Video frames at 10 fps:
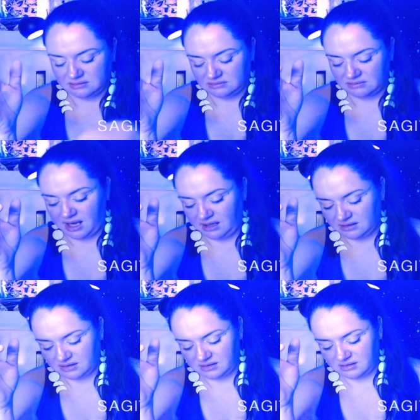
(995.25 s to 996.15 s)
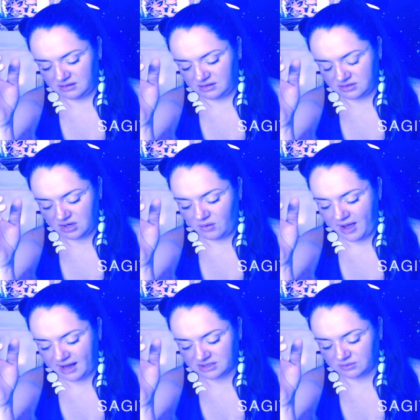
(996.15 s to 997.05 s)
right? There's no
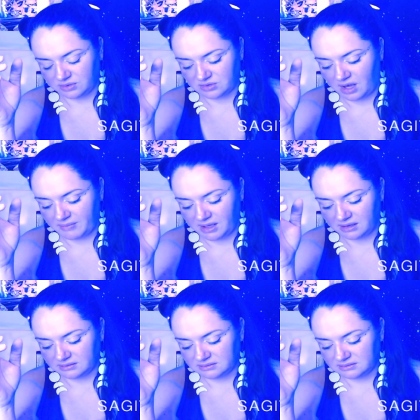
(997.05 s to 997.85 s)
actual drama,